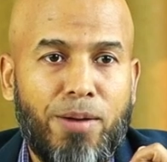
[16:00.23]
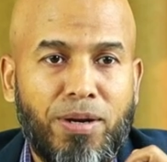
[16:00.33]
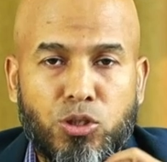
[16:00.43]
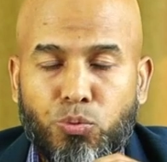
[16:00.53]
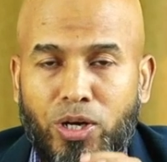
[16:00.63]

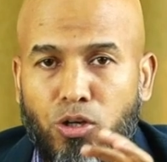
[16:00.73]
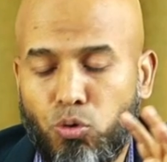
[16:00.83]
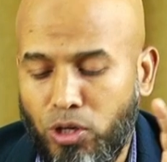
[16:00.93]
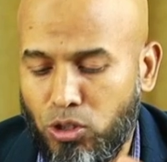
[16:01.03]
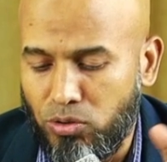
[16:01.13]
because we are not
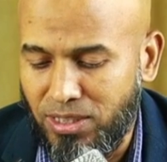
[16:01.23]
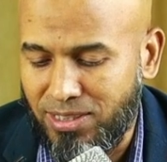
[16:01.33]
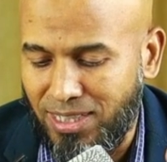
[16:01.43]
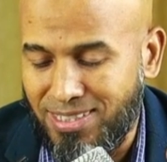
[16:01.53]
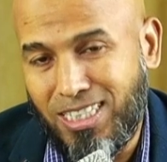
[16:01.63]
going to
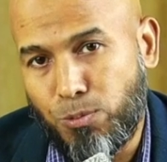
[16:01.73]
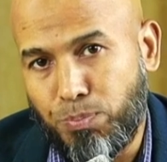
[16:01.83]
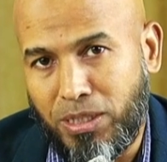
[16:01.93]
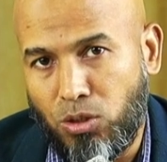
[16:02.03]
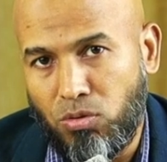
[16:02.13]
discuss these
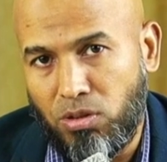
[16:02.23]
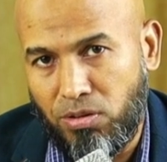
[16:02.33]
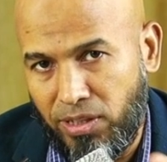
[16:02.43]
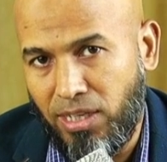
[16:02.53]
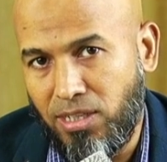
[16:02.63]
particular
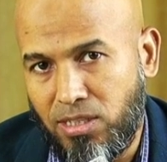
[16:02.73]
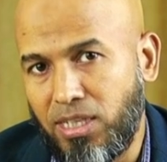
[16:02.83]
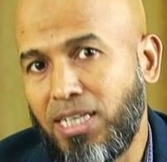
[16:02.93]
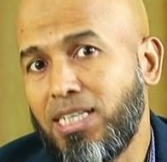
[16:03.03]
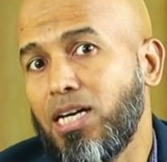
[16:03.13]
things
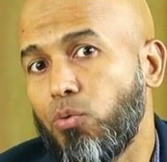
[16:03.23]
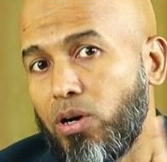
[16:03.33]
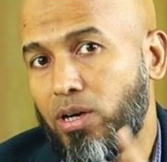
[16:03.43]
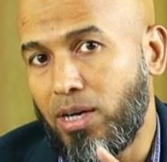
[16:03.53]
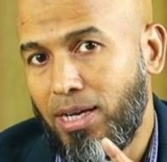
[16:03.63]
in
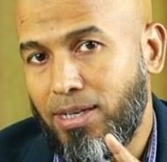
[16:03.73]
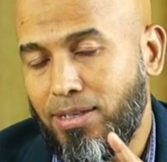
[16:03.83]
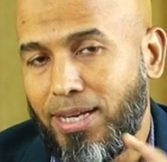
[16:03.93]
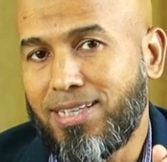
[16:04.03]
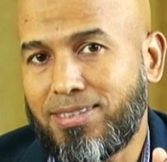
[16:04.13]
our
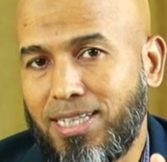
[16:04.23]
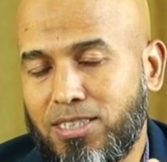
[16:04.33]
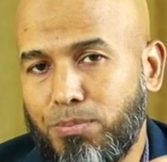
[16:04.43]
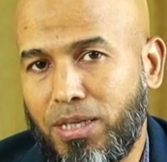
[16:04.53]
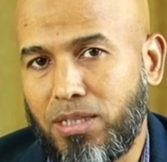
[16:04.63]
next
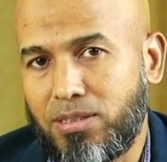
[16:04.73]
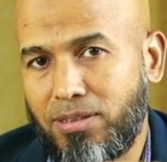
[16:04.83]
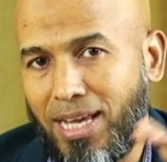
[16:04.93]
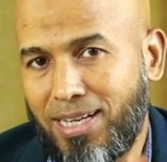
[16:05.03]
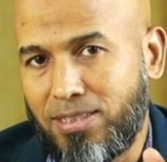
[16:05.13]
session, because
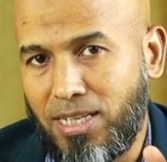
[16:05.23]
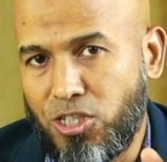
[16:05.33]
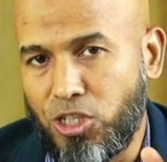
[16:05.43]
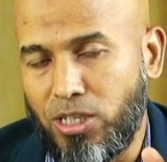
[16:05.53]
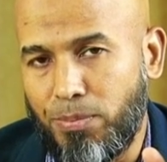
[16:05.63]
next
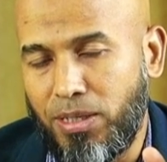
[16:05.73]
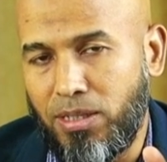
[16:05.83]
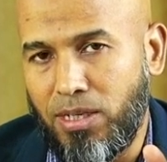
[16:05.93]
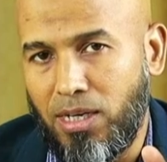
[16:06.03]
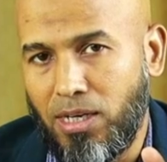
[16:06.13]
session,
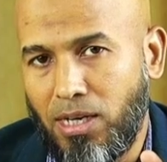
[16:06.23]
the